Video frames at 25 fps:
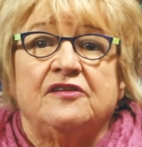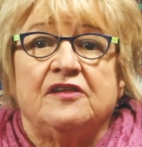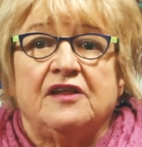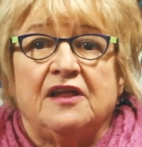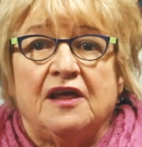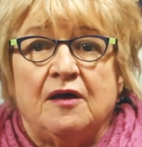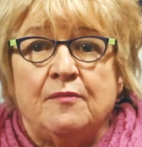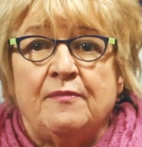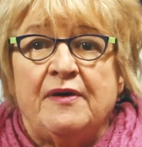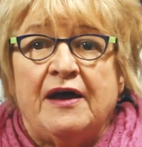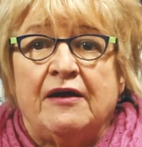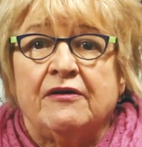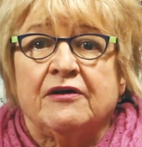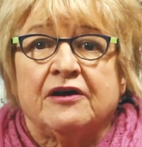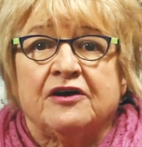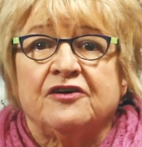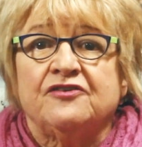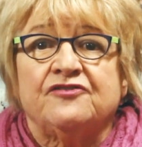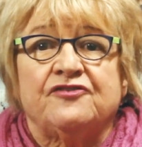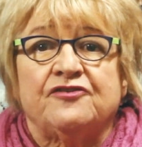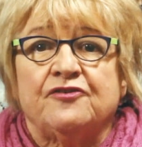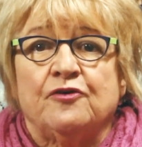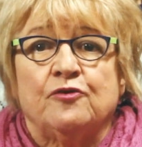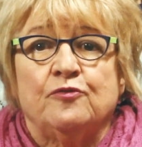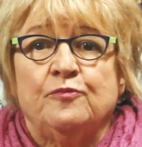
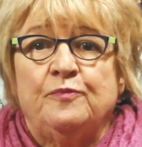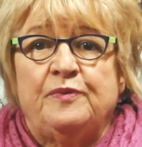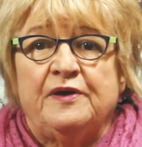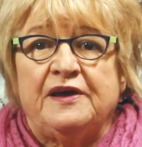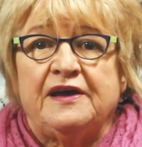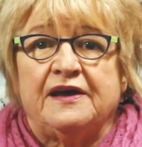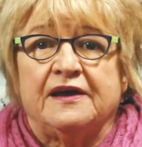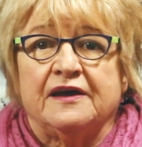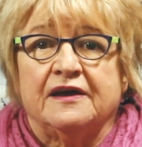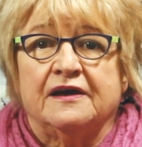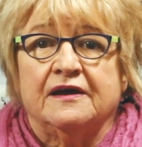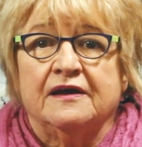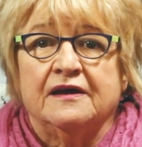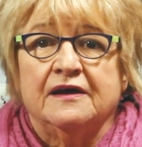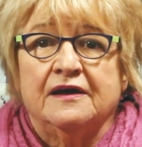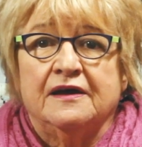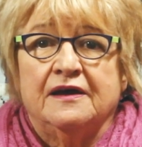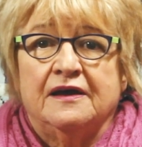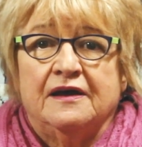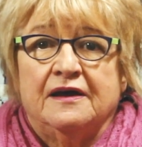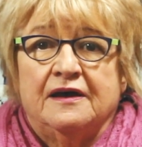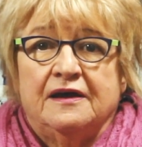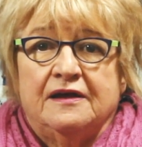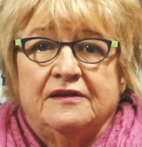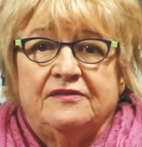America's so big,
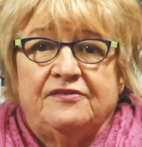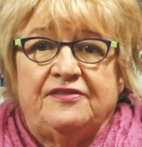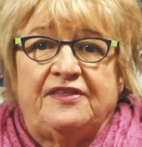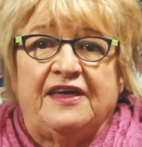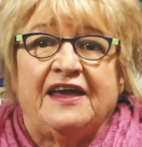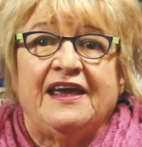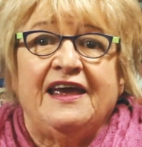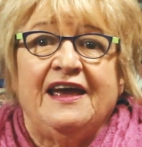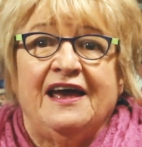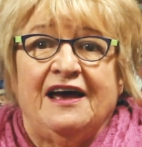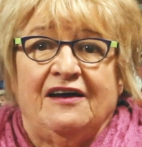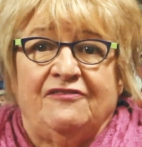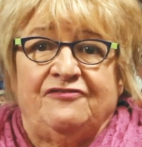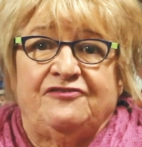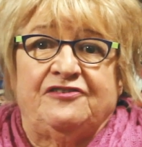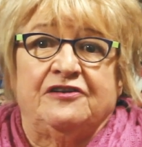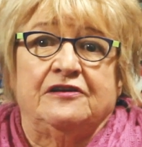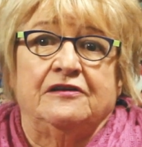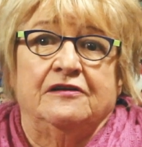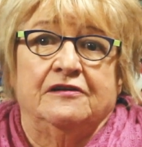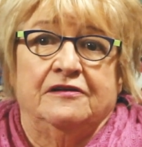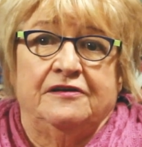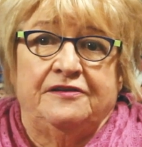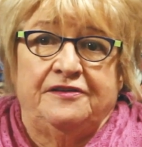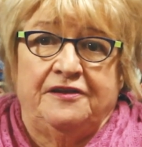they have to
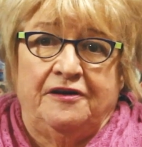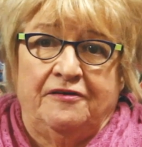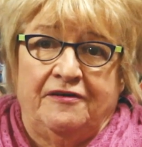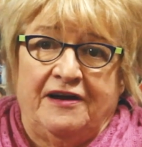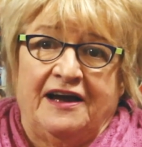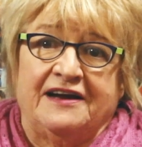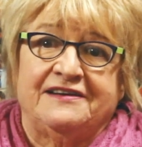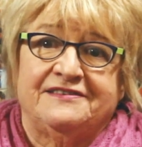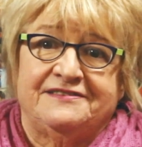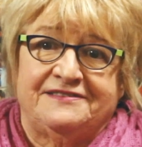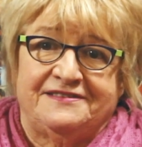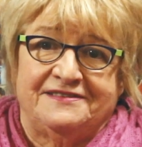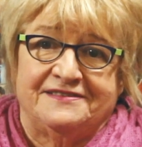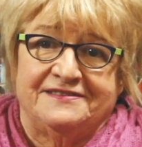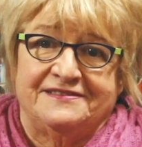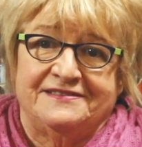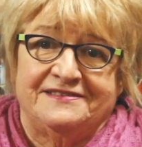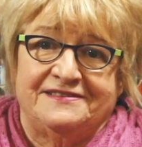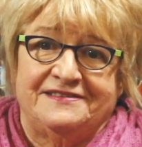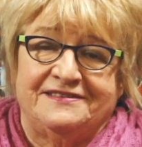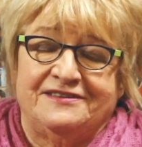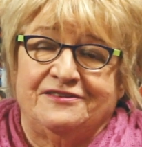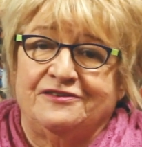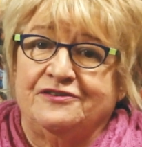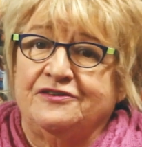learn their
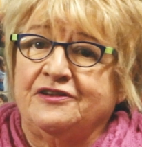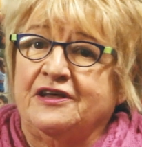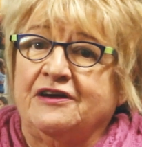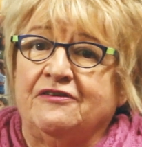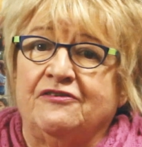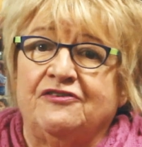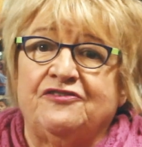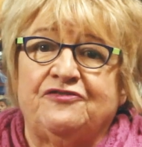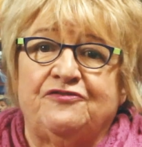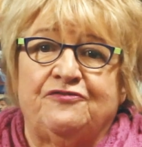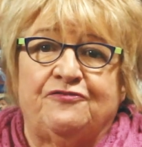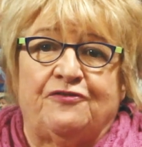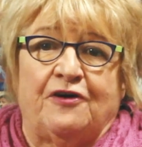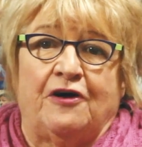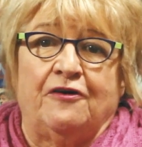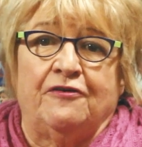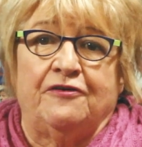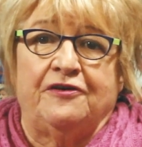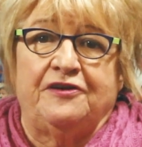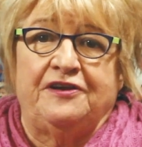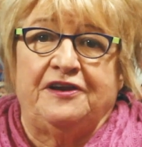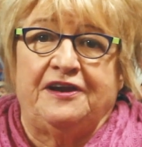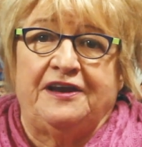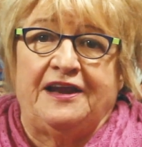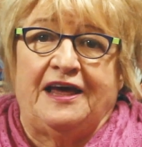accents. You know, they're as
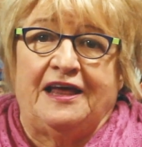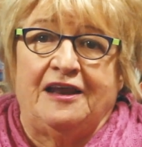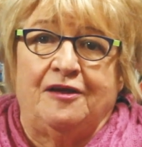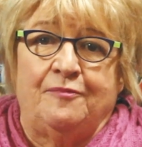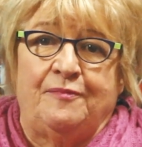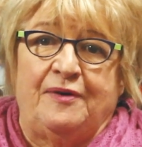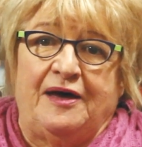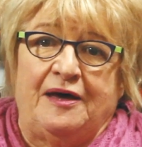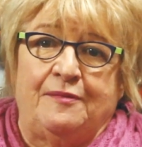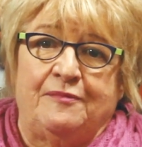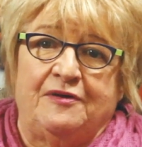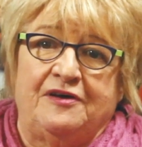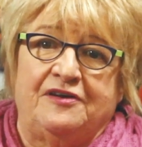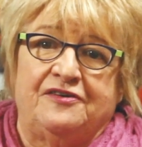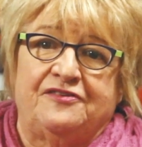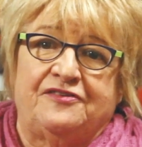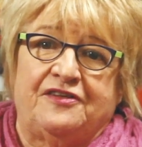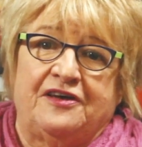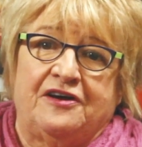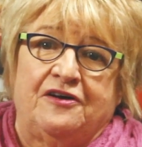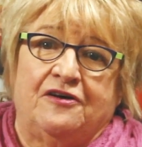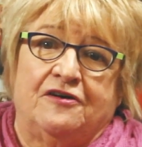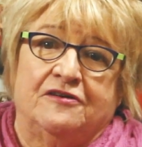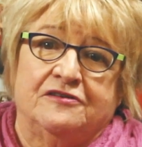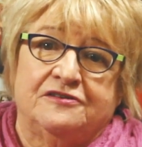foreign in Alabama as
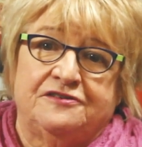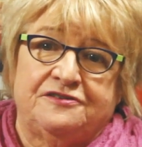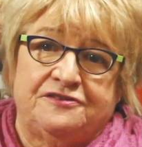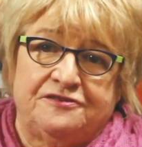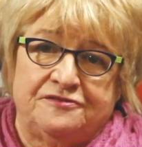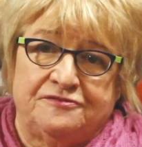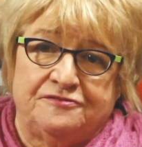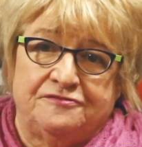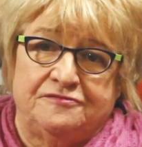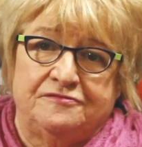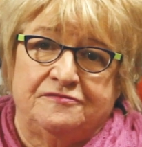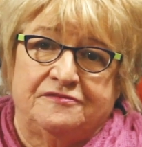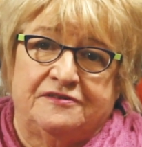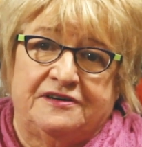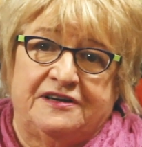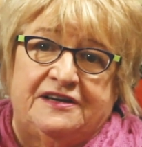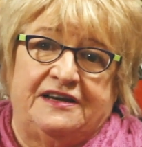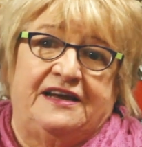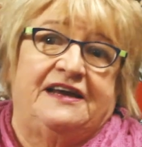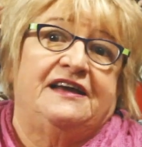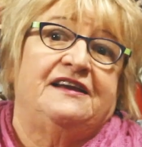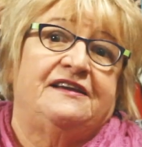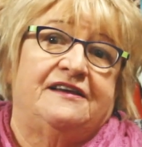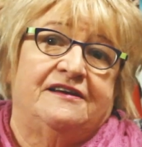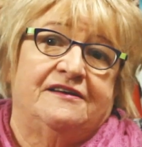they are to
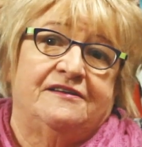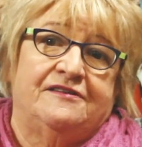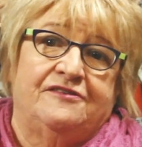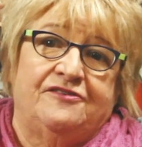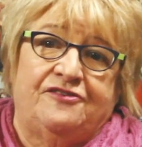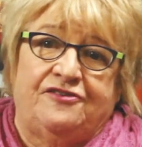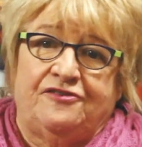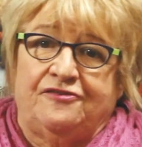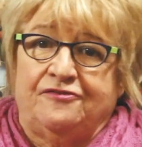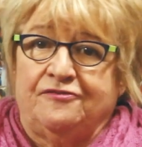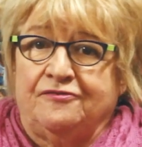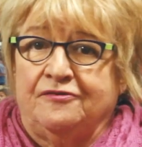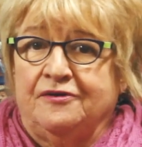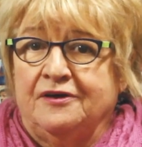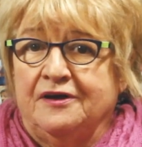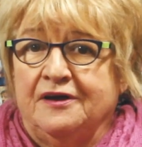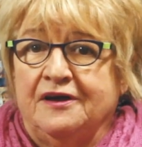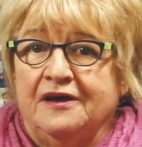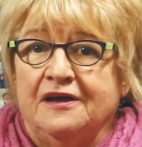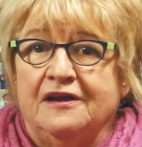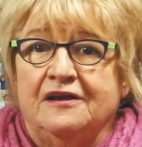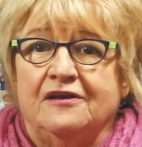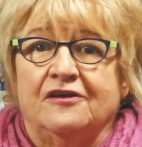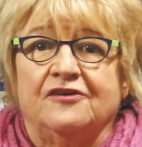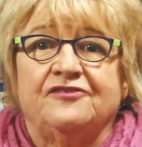Canadian, to
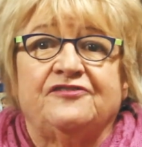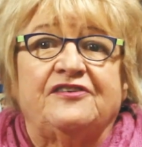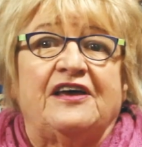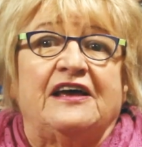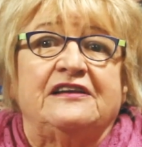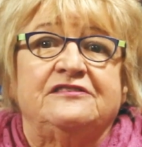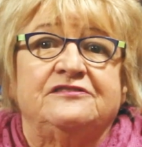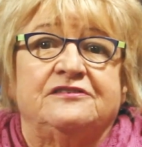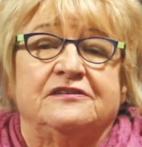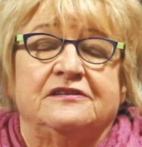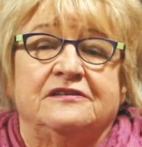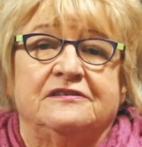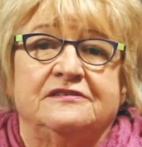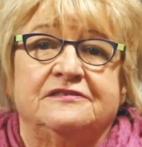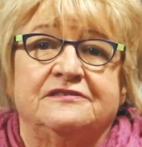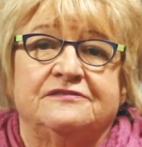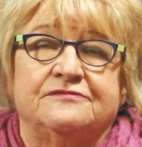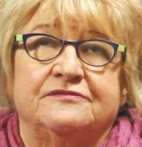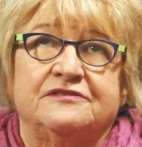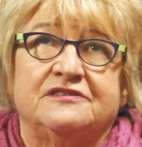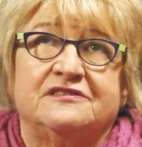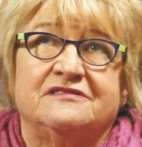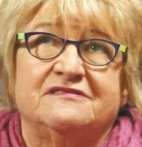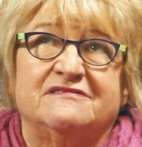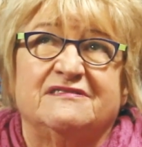Los Angeles,
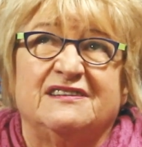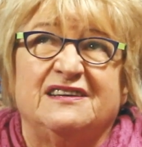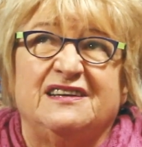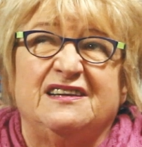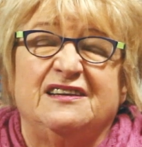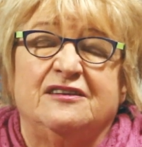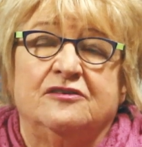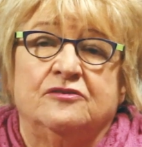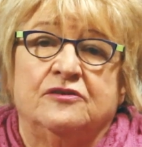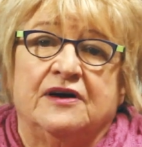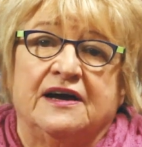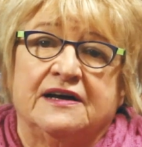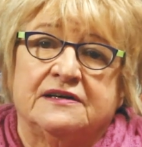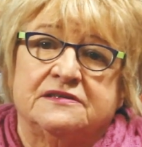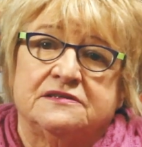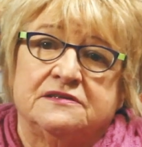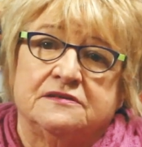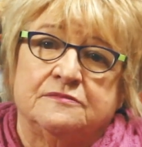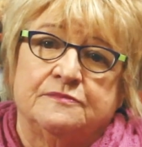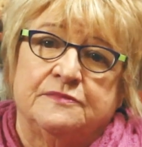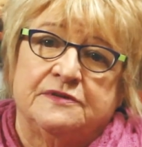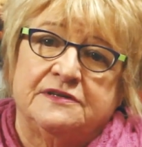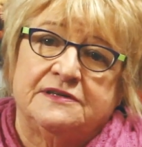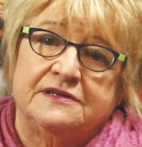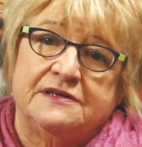which is really no
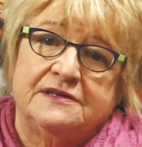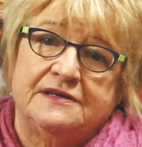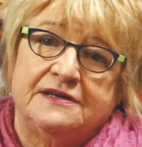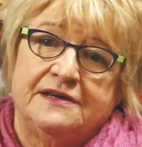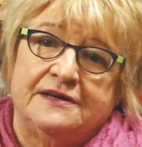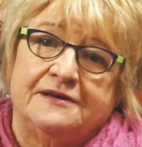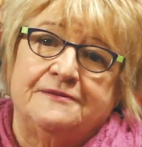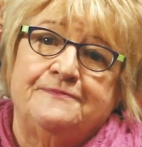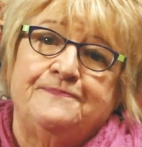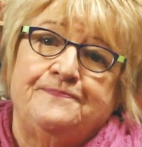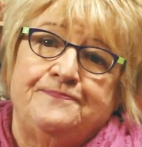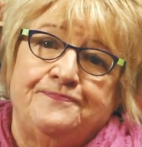accent, but yeah.